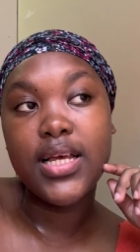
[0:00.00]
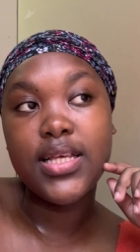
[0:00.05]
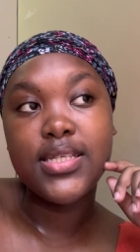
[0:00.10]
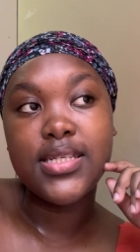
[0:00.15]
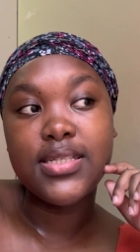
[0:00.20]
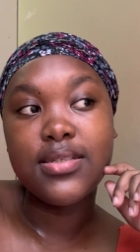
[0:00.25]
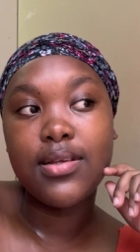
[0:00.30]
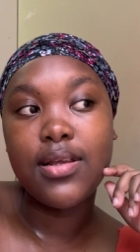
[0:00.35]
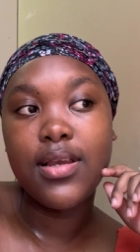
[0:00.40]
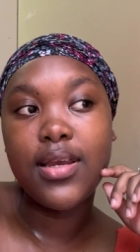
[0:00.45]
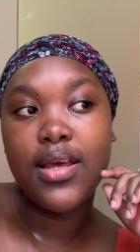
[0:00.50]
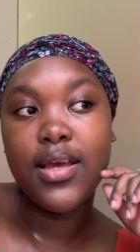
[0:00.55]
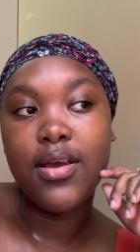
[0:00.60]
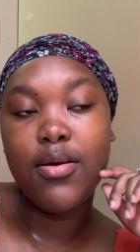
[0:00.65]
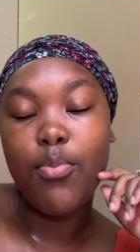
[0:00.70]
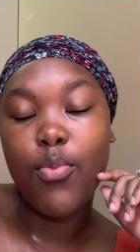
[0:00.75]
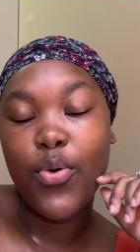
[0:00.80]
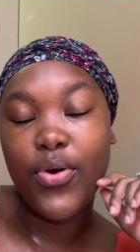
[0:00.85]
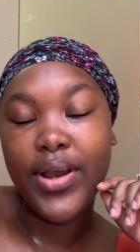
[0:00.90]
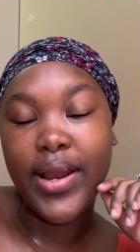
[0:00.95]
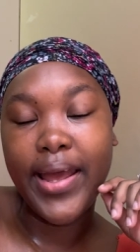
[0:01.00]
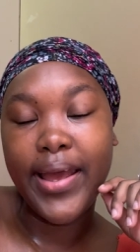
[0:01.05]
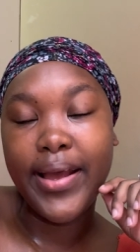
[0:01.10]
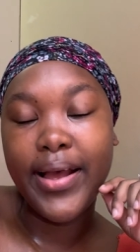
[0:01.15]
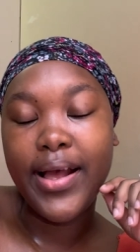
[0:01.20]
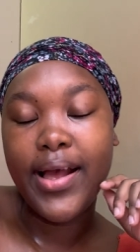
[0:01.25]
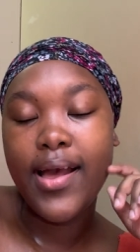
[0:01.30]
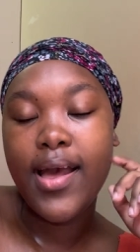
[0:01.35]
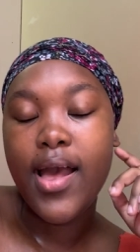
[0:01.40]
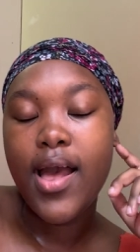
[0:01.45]
is a sunday
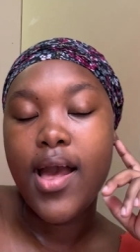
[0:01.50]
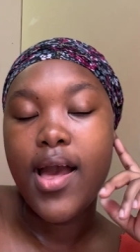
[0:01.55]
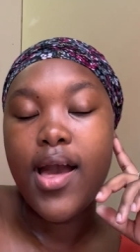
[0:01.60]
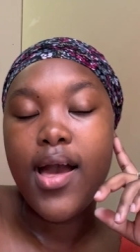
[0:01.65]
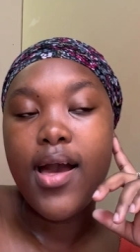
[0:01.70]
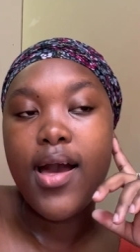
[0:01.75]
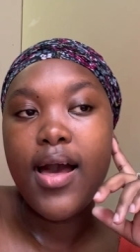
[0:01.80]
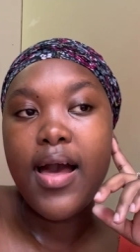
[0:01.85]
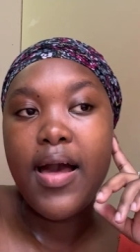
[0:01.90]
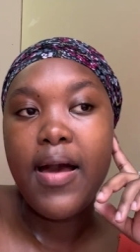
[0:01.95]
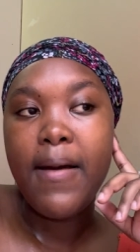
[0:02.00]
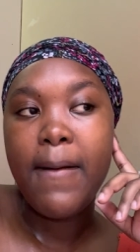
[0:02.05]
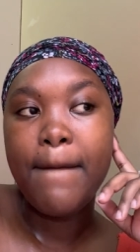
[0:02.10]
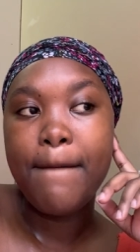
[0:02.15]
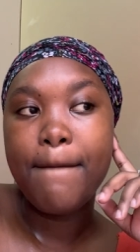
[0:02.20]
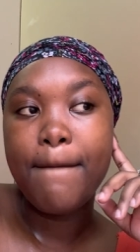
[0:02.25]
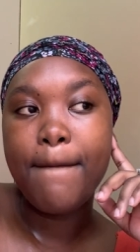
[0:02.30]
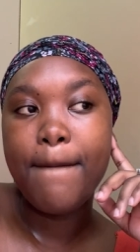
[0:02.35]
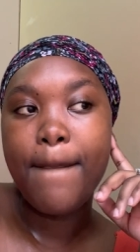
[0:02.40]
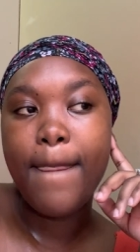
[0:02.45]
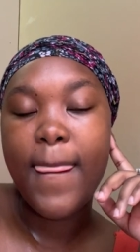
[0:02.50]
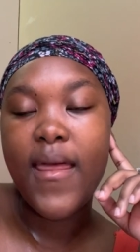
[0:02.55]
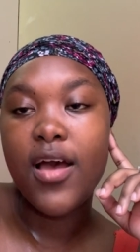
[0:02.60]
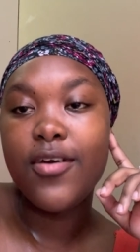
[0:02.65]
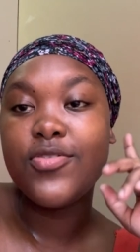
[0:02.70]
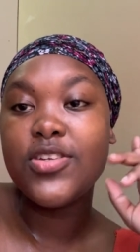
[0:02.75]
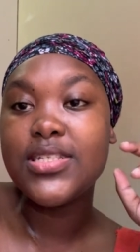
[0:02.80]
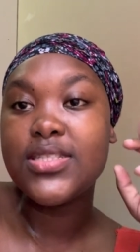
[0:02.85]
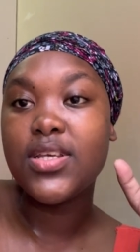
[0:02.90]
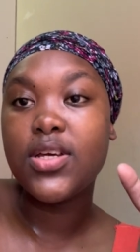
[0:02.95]
morning um
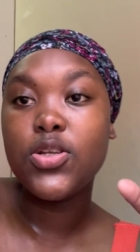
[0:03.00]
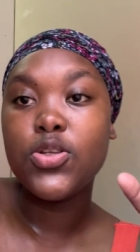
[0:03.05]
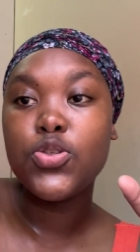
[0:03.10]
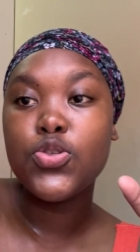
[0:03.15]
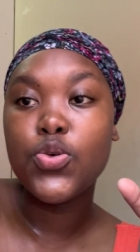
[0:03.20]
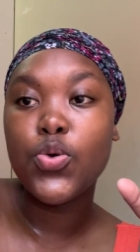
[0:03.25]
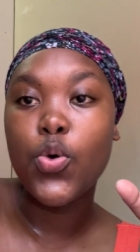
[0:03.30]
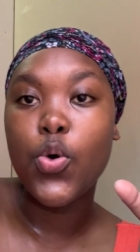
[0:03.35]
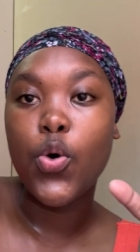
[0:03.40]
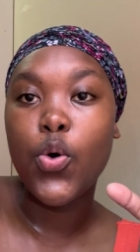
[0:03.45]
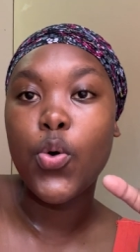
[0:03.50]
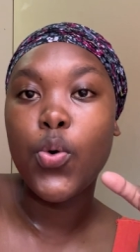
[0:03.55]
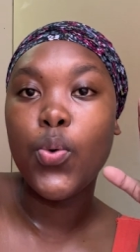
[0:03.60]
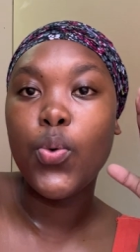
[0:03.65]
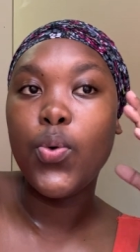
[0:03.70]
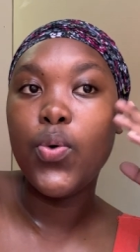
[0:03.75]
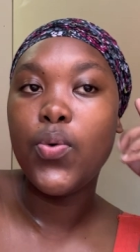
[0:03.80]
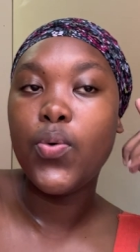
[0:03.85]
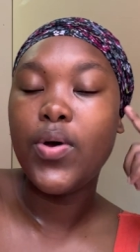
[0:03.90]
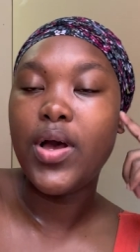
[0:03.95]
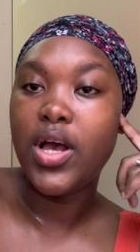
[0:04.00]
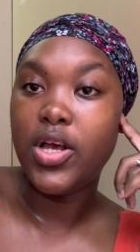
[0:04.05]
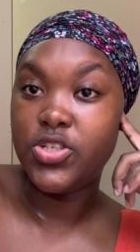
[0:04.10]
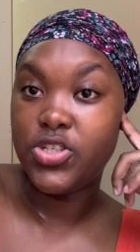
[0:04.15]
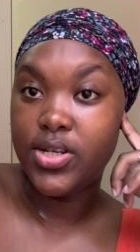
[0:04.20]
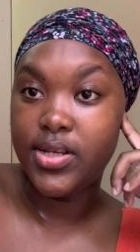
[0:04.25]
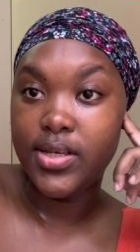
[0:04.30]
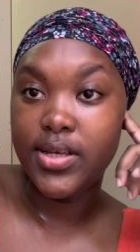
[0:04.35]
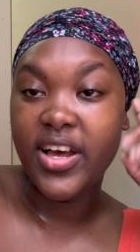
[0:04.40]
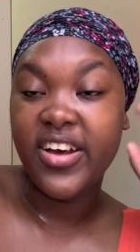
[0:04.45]
i've decided to go
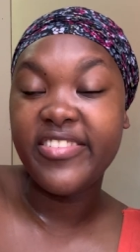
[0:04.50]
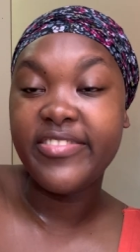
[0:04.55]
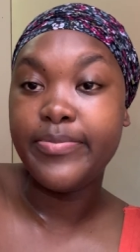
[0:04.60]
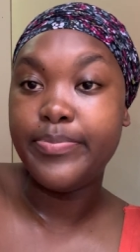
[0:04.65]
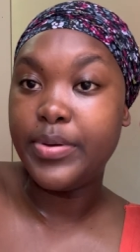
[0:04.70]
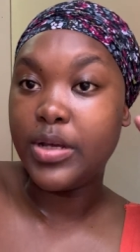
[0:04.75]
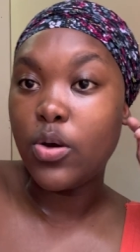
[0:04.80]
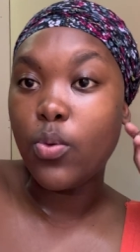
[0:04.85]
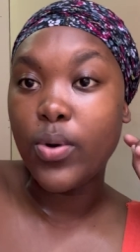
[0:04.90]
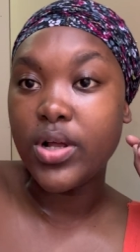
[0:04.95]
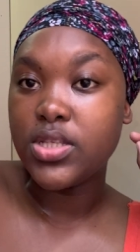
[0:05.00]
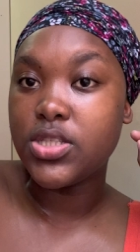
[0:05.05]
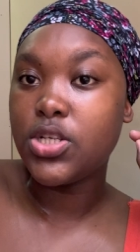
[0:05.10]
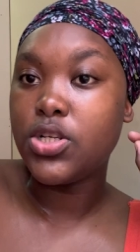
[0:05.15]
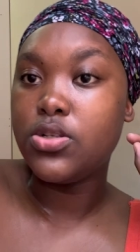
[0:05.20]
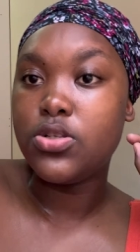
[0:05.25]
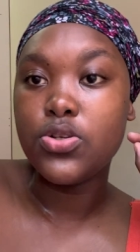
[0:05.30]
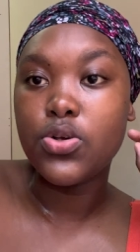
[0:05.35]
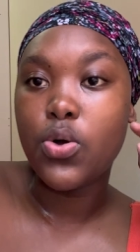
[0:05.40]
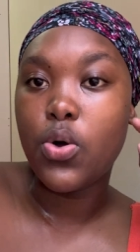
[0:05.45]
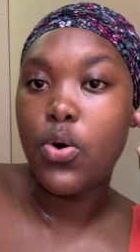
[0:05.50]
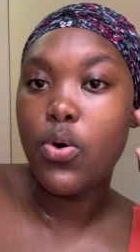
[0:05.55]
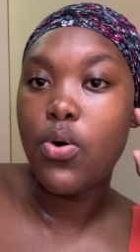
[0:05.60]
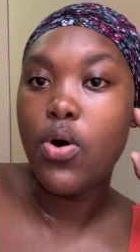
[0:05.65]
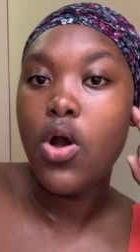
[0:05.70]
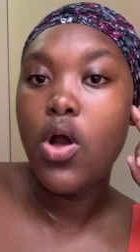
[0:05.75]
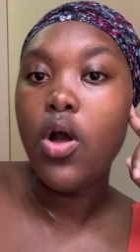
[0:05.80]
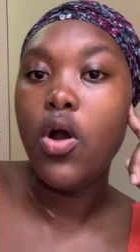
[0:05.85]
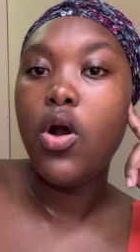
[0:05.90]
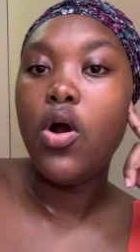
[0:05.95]
actually i've been wanting to go
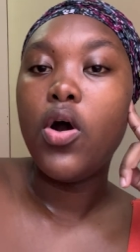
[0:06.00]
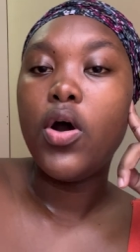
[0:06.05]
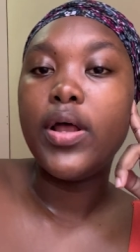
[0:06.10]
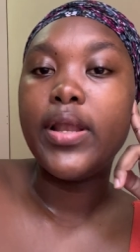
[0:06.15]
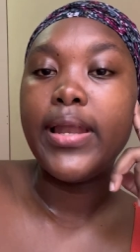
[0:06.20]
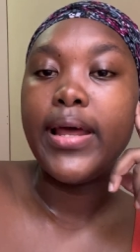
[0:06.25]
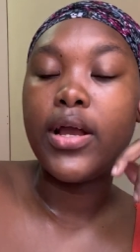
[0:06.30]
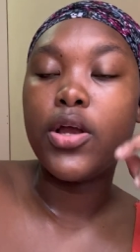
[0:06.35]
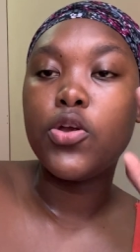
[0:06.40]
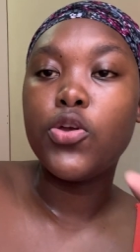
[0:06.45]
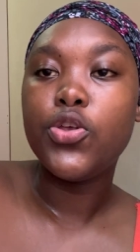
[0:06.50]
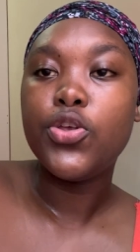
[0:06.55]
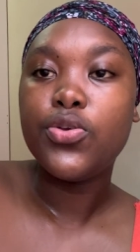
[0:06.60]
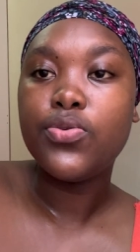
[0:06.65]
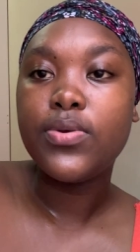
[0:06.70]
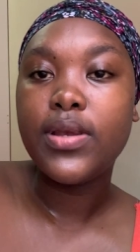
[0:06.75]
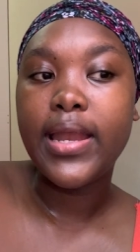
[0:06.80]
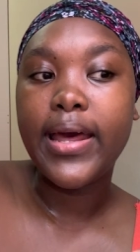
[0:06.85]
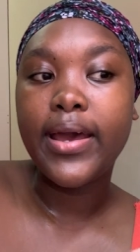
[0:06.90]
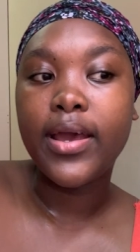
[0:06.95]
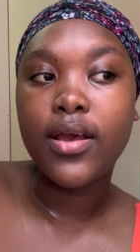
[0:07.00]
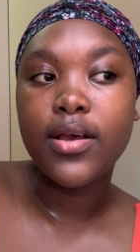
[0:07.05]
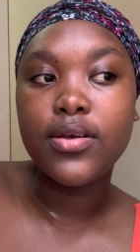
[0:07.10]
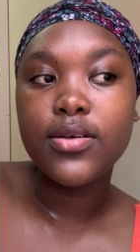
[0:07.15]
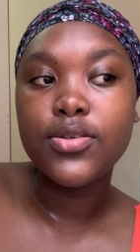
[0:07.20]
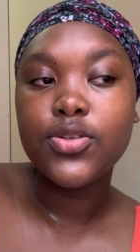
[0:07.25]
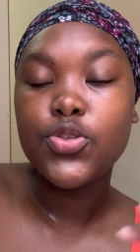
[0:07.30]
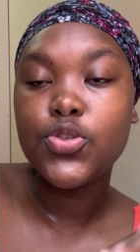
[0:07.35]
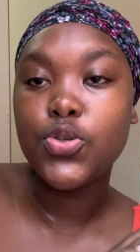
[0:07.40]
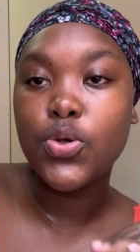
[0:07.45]
on like a cute like
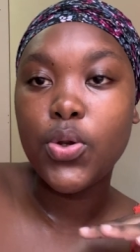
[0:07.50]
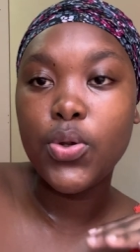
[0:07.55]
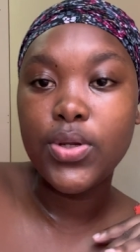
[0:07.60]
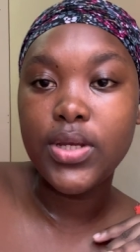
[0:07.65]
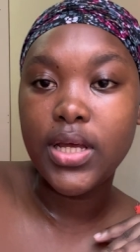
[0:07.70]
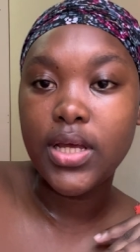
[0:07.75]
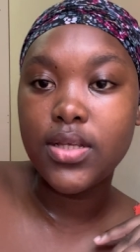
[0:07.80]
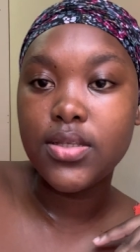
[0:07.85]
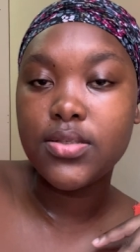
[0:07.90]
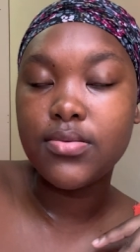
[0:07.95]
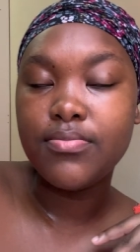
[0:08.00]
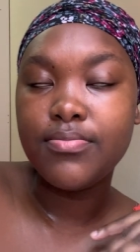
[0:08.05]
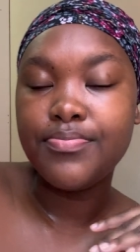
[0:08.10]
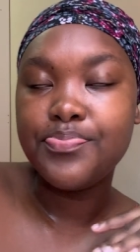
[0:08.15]
solo date